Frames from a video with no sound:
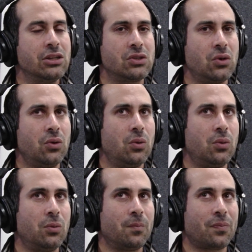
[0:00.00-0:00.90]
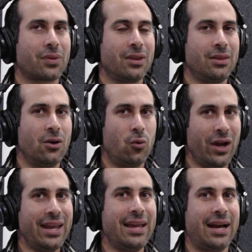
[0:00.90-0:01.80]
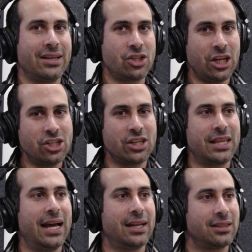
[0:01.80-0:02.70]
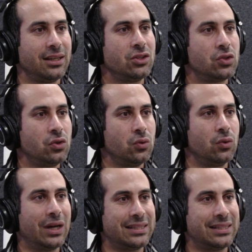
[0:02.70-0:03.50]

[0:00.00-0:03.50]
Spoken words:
So the way I changed that into